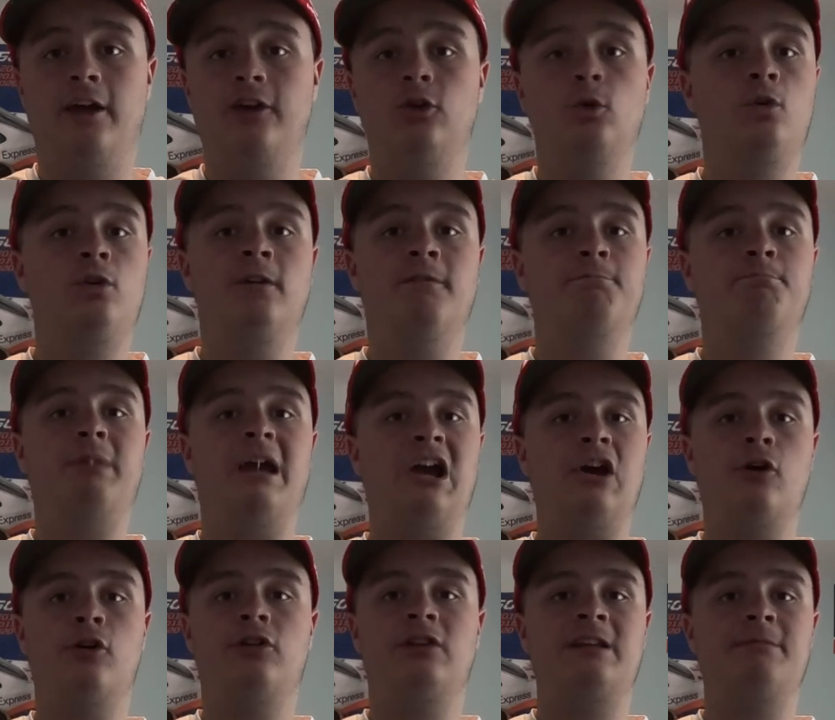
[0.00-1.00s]
you could
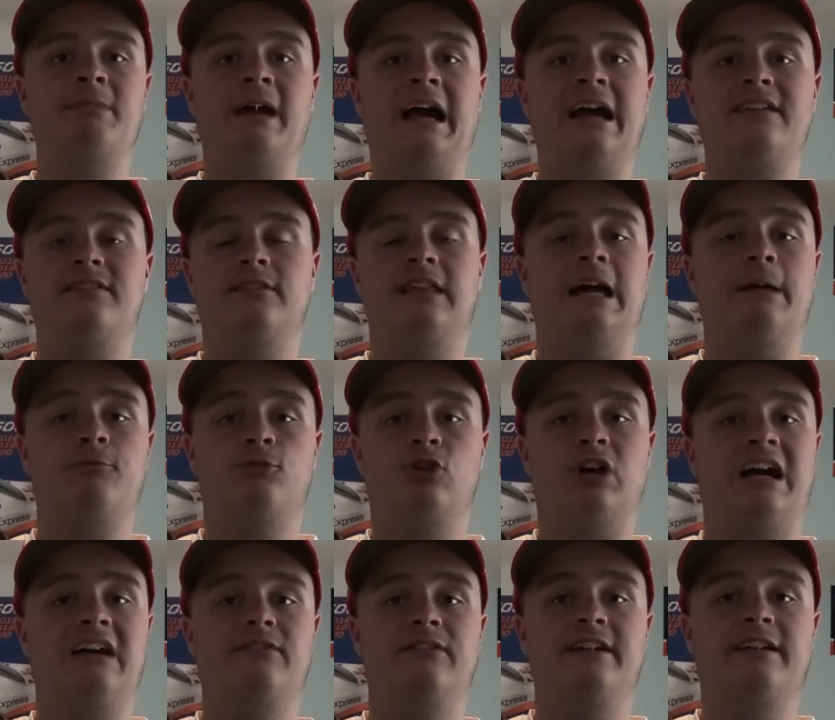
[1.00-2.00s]
barely pass lap
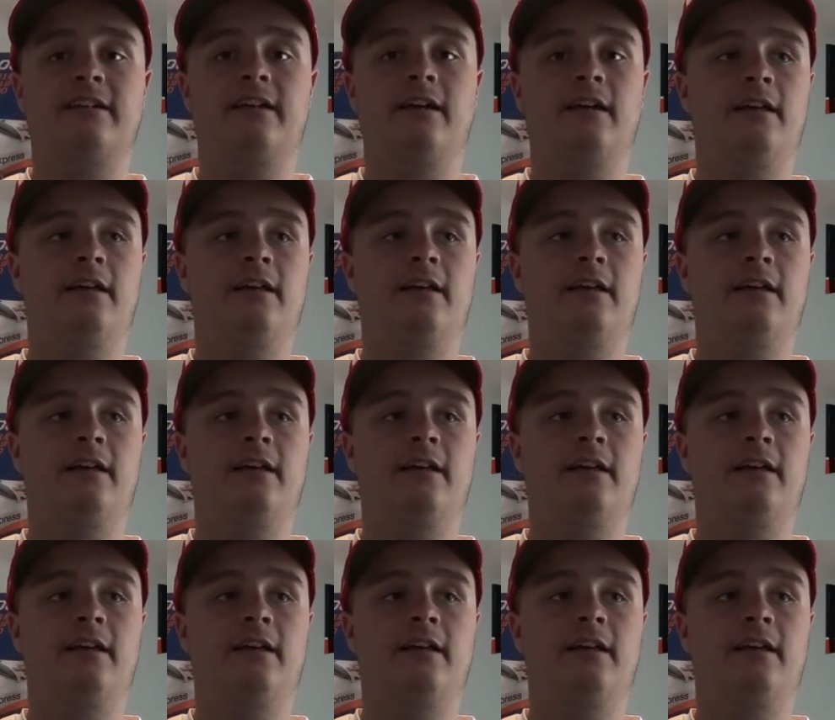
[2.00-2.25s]
traffic.